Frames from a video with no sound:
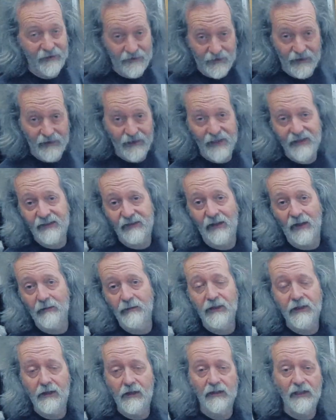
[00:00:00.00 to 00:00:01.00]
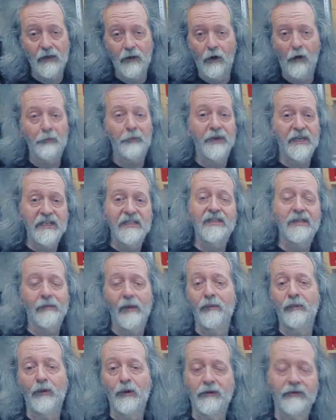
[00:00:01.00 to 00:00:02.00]
The last time you could go off piste a
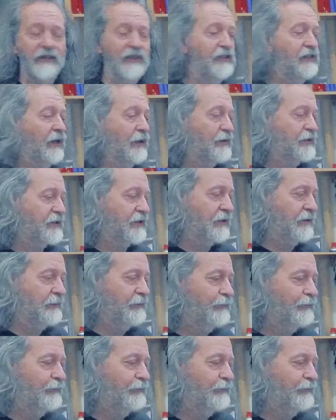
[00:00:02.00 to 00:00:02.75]
bit more if you chose to.